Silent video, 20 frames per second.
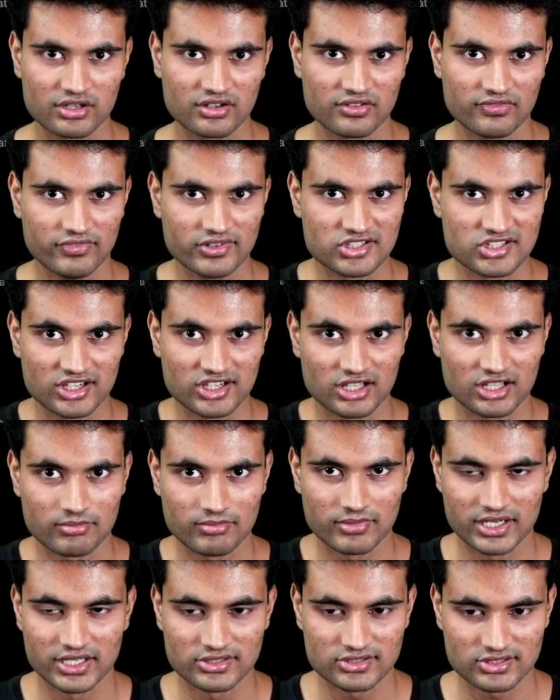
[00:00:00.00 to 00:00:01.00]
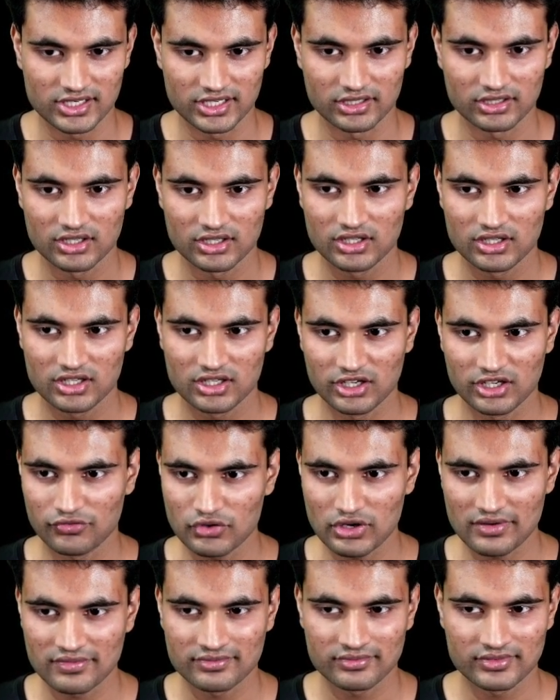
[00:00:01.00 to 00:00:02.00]
which determines like if
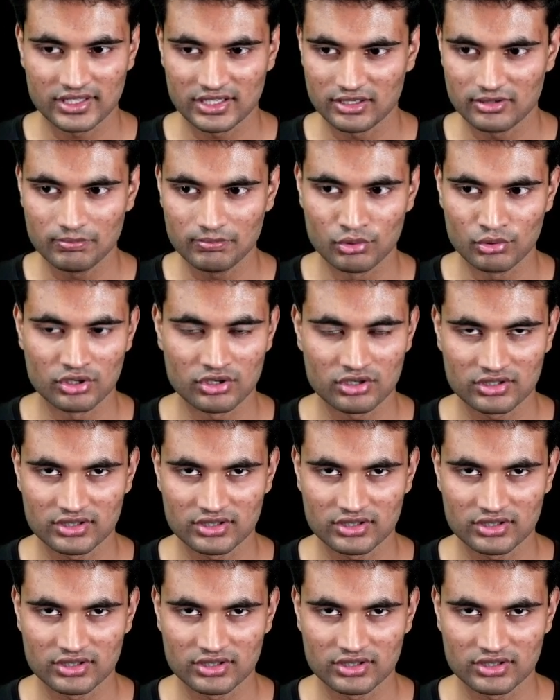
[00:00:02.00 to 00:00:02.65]
you have an input